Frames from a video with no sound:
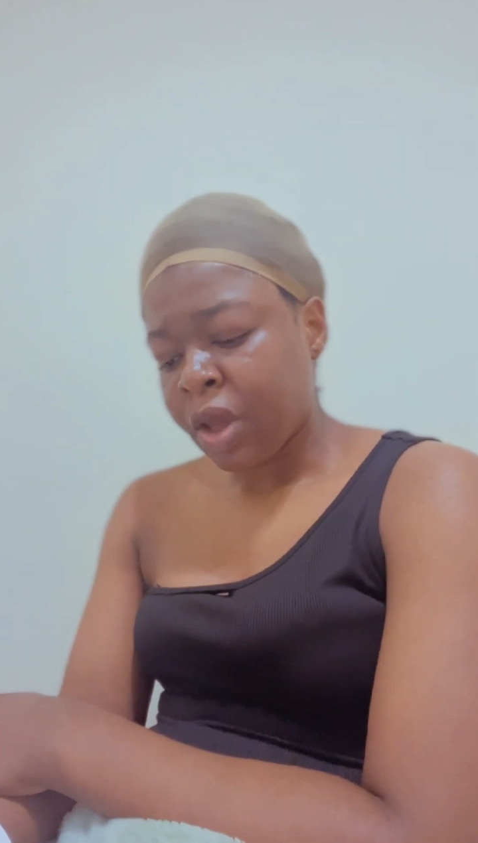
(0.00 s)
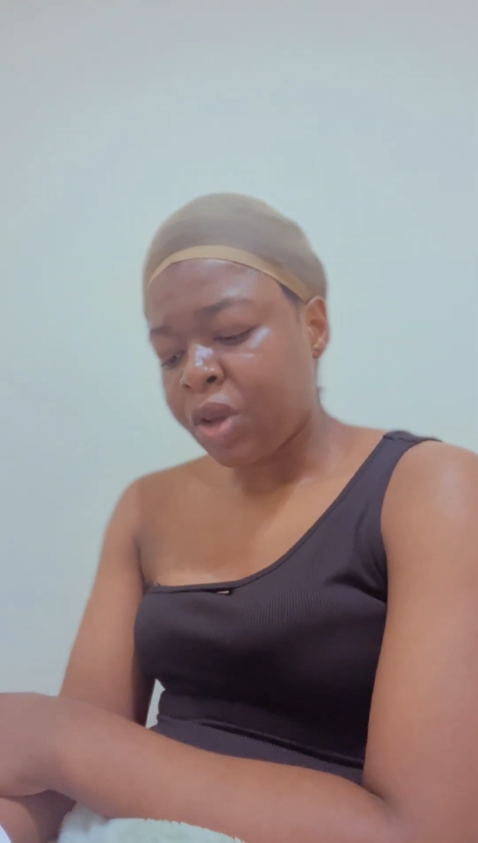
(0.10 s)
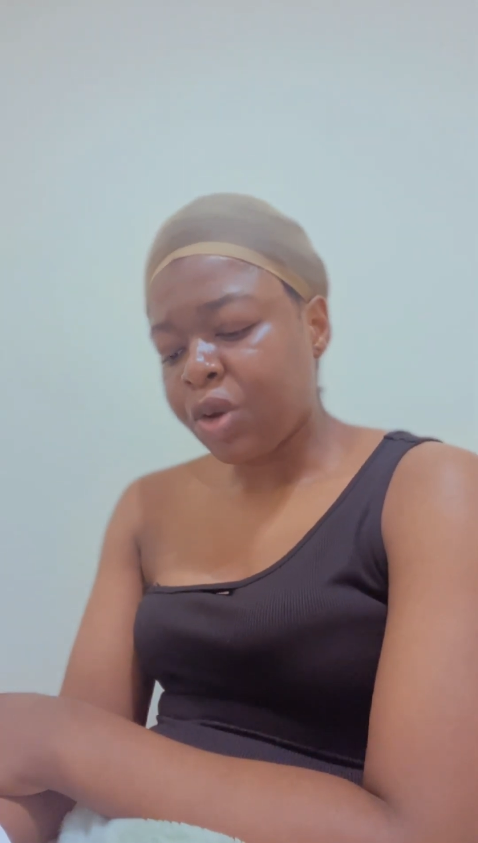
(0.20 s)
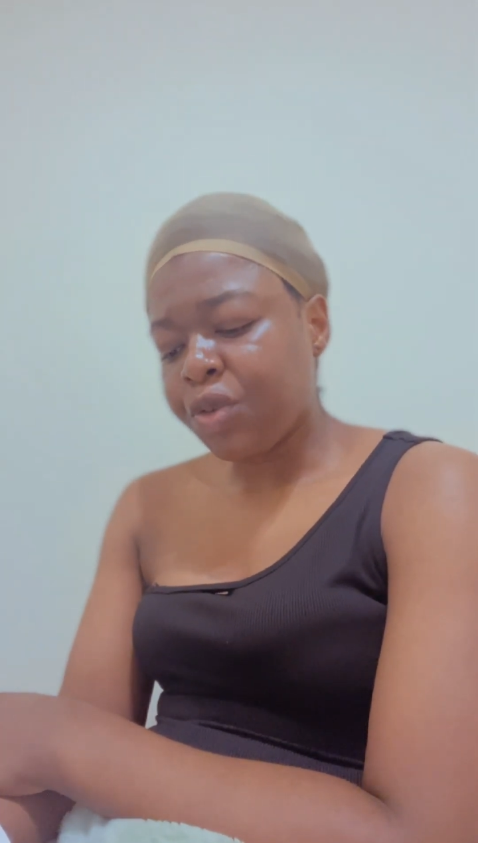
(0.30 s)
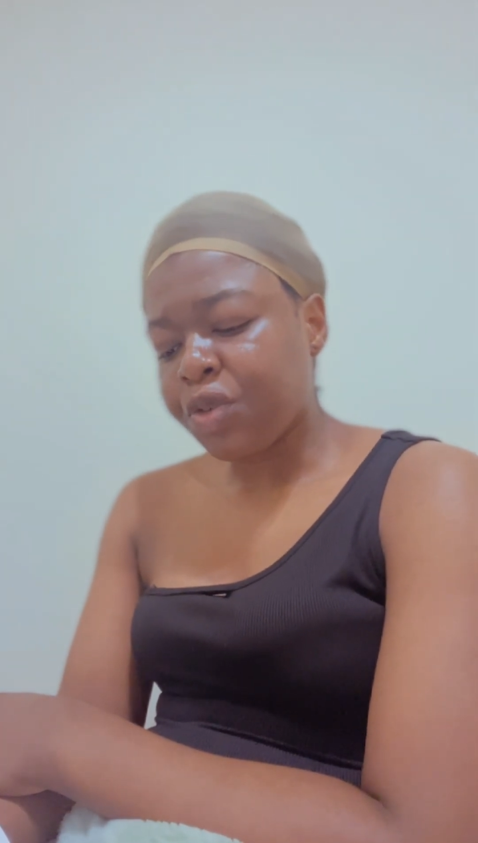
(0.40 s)

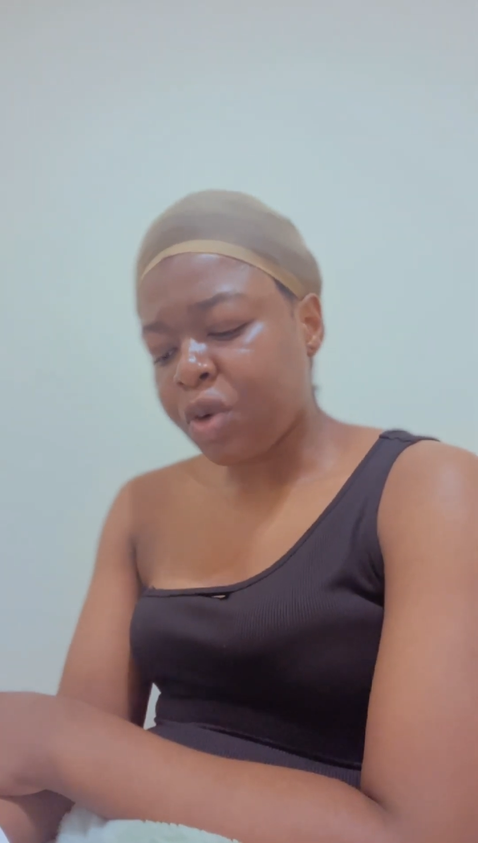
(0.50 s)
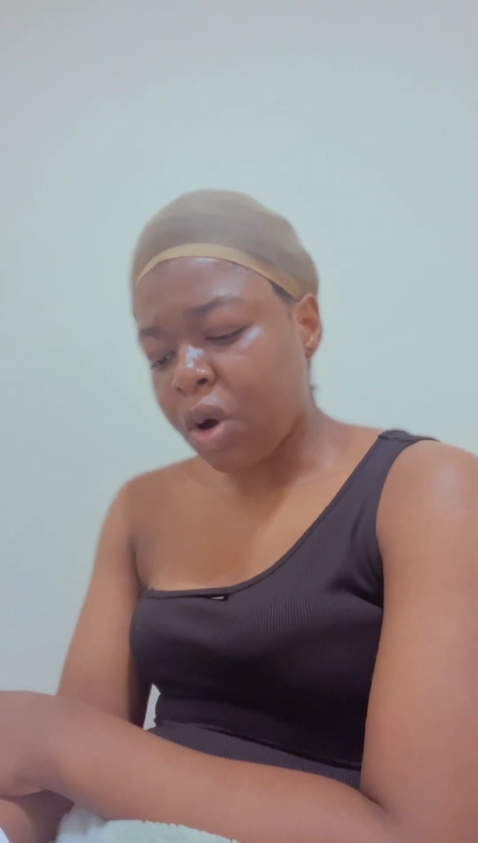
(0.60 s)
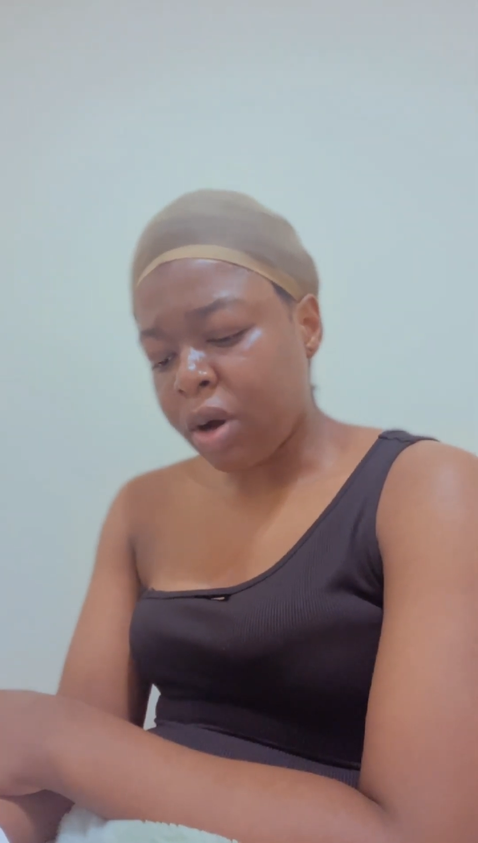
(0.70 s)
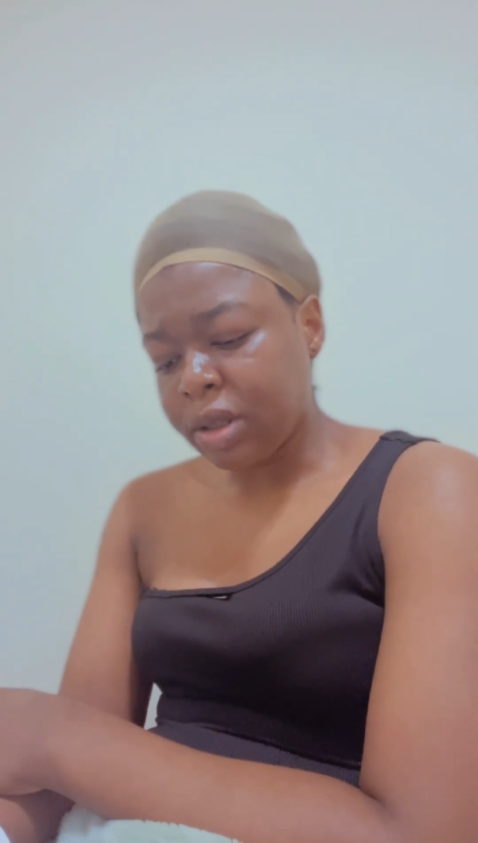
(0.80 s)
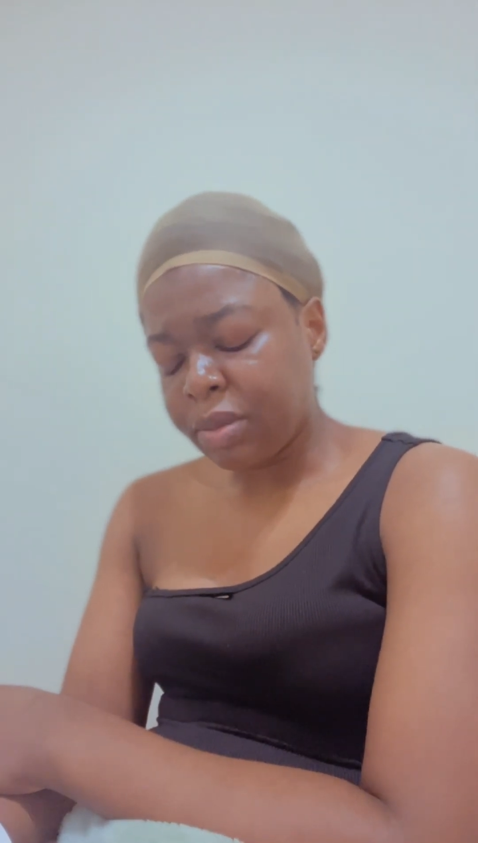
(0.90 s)
You've
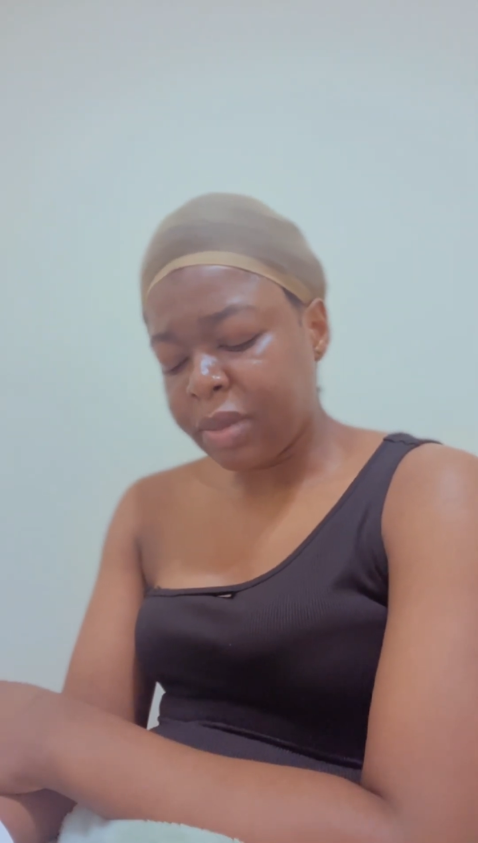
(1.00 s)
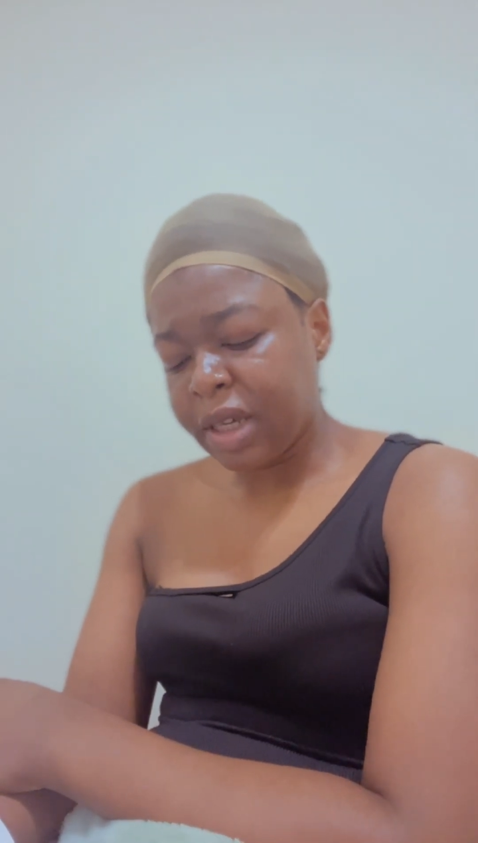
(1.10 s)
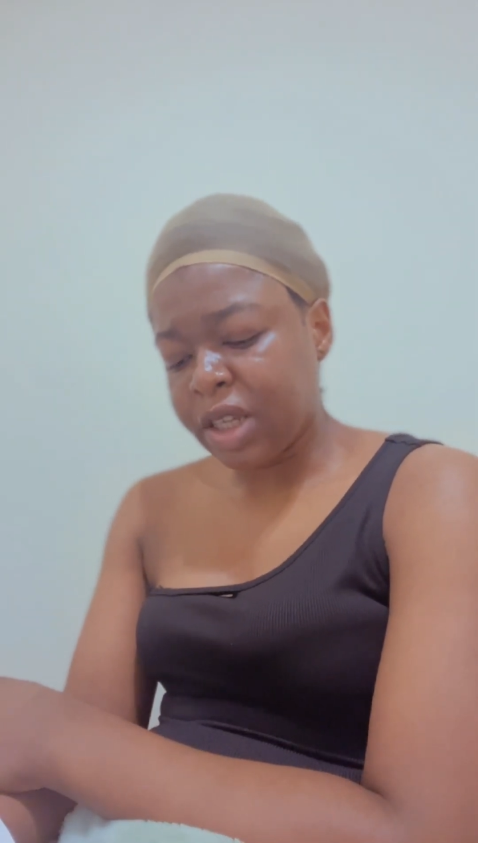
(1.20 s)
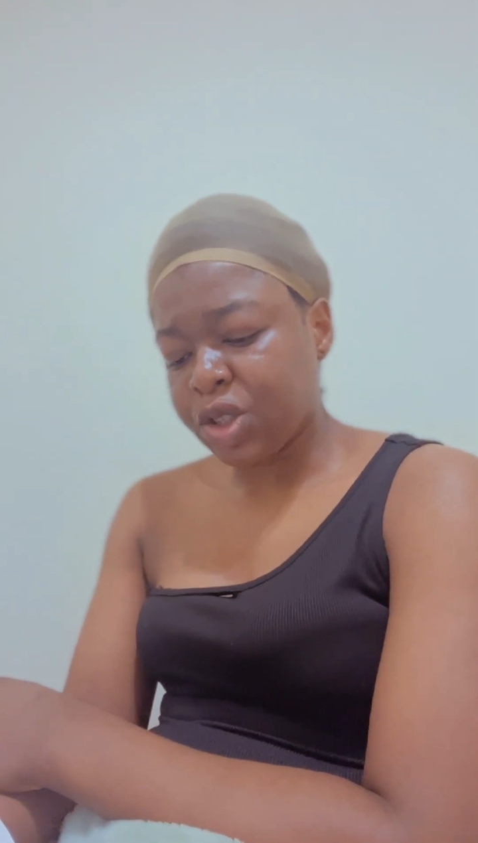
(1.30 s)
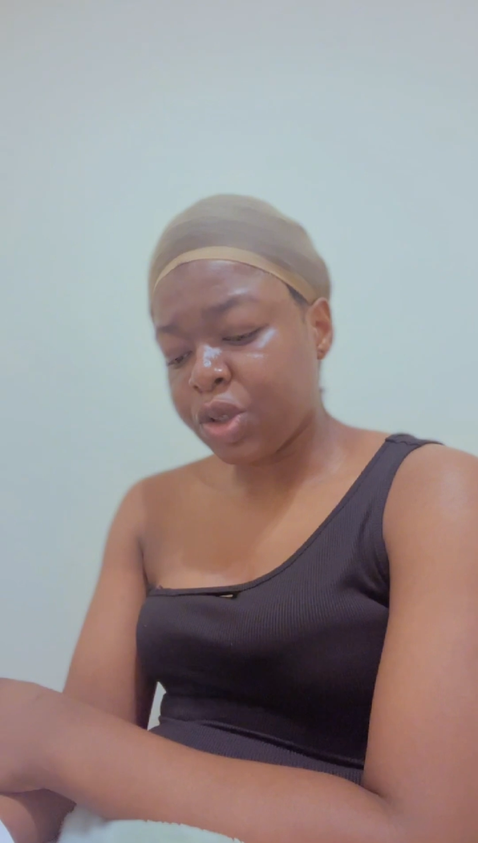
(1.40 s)
called
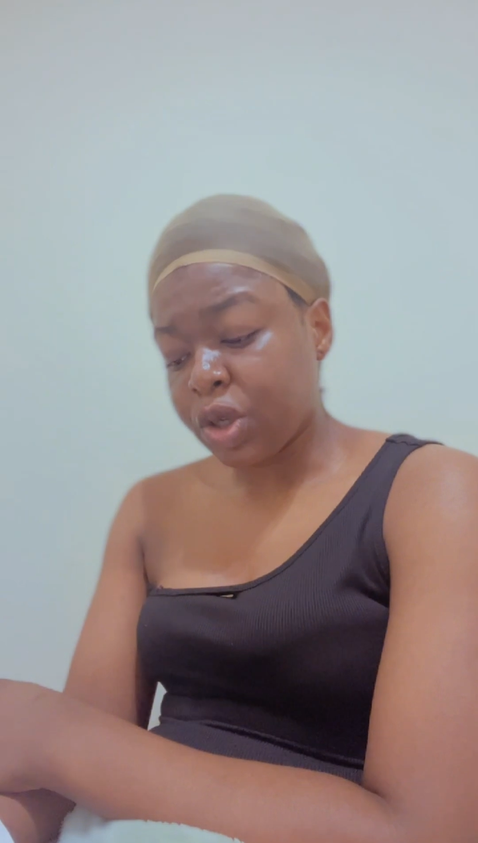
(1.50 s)
me into